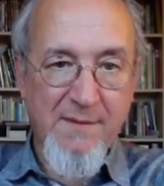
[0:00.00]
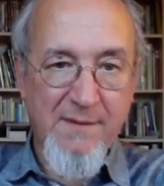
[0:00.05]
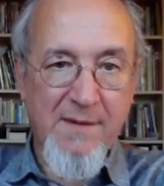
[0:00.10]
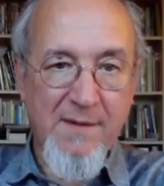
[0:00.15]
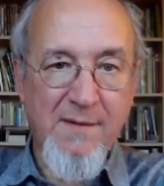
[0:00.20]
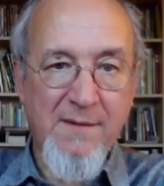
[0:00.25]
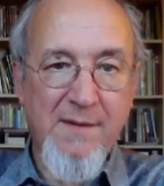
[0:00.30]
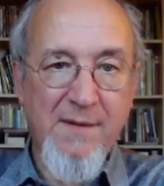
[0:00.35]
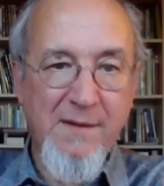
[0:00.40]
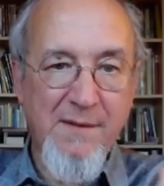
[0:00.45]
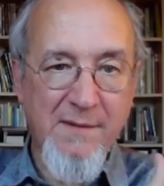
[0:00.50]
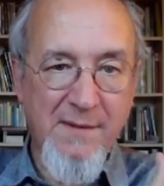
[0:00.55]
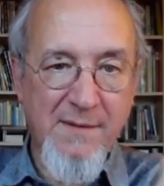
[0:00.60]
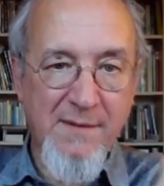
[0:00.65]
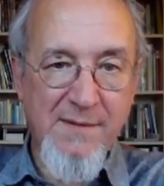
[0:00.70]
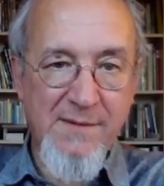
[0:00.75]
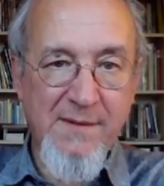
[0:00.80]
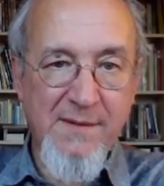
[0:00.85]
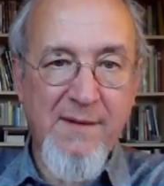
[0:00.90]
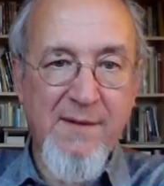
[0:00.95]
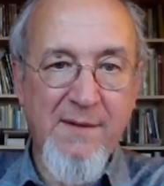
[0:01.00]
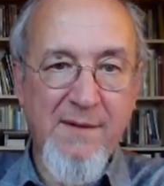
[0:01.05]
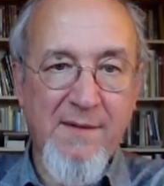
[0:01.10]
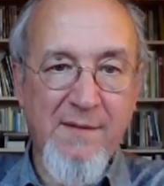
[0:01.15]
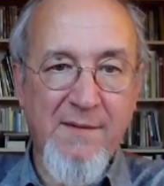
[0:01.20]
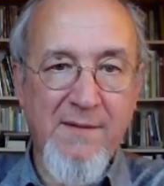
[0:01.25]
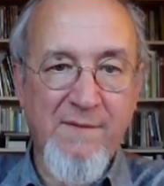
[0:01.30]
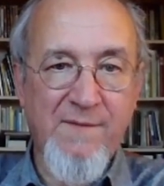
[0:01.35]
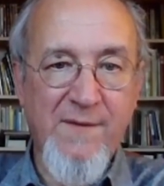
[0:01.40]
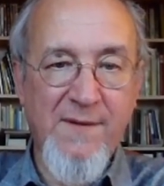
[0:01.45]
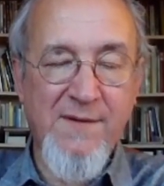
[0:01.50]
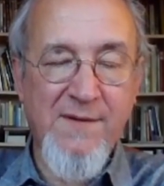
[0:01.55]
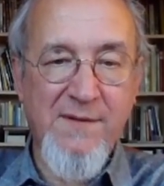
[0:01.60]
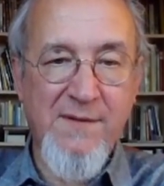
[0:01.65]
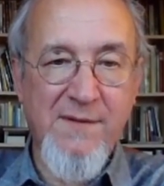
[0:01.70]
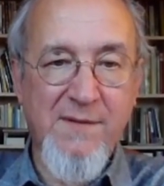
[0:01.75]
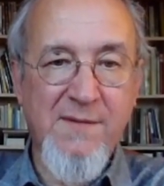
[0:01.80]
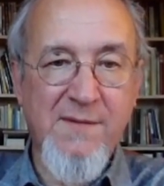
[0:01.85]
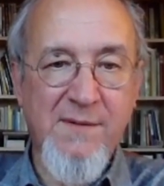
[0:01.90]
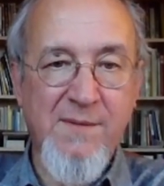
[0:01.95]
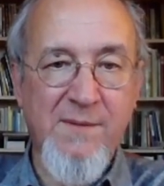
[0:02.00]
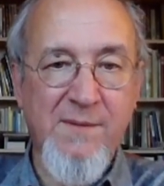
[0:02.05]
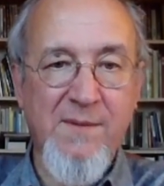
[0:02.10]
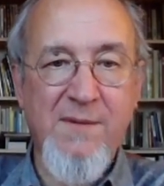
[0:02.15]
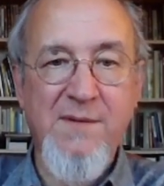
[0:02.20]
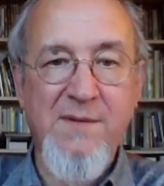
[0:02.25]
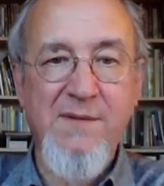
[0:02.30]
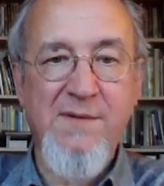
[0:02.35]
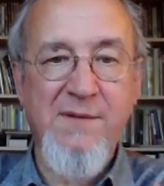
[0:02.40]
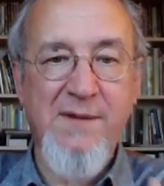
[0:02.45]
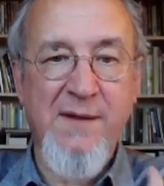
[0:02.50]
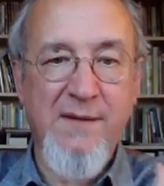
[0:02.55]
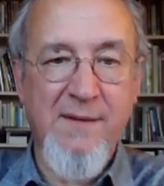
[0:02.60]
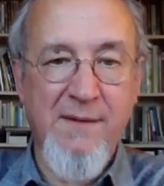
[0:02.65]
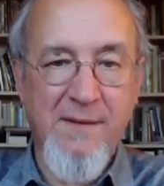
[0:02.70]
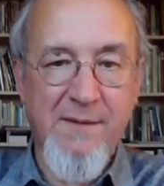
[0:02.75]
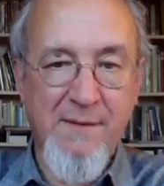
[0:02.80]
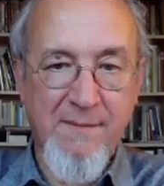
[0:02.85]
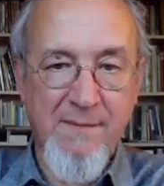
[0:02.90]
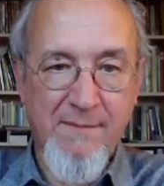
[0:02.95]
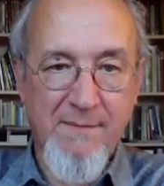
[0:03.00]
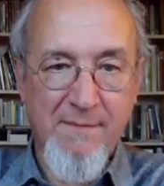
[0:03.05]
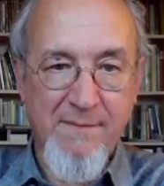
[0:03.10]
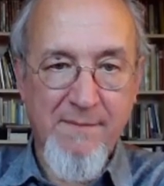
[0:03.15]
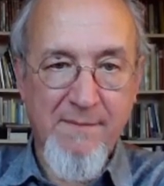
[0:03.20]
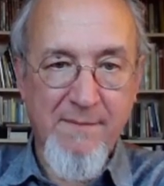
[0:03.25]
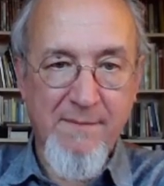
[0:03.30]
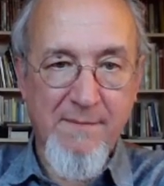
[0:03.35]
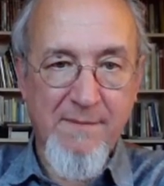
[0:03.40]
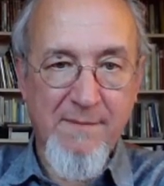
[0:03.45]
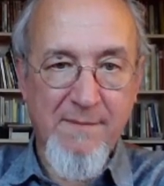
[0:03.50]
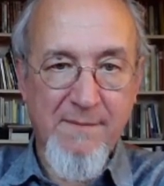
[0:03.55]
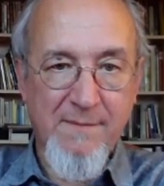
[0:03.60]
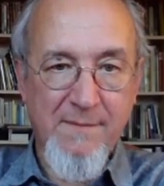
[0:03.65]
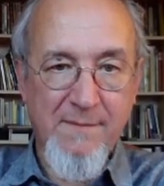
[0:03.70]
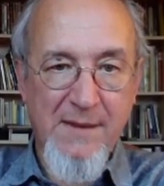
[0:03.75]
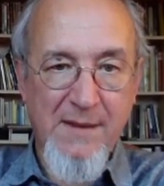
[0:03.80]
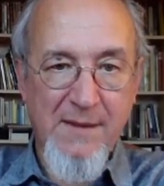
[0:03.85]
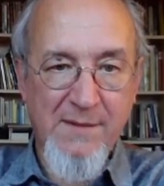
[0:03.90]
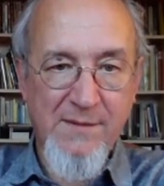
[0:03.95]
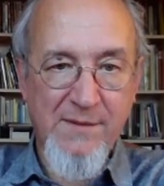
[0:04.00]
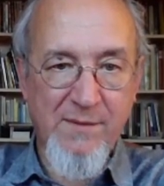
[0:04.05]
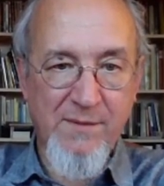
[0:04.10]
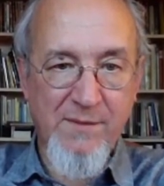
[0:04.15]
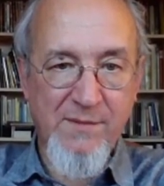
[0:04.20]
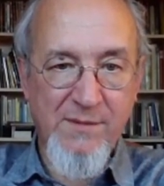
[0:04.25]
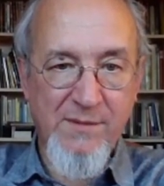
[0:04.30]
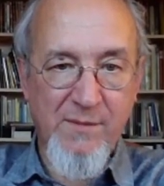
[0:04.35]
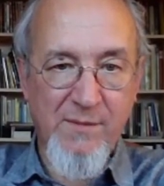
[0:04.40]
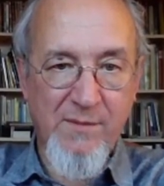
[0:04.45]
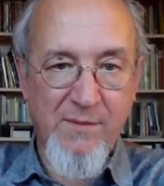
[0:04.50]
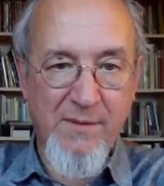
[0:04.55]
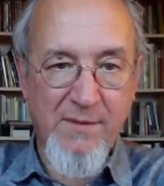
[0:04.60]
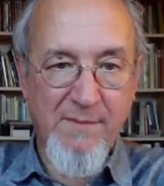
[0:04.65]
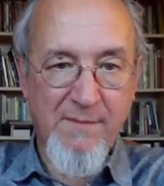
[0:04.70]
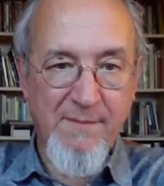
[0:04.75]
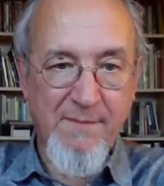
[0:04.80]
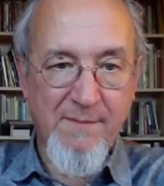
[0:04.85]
in industry, in defense and security sector, and so, so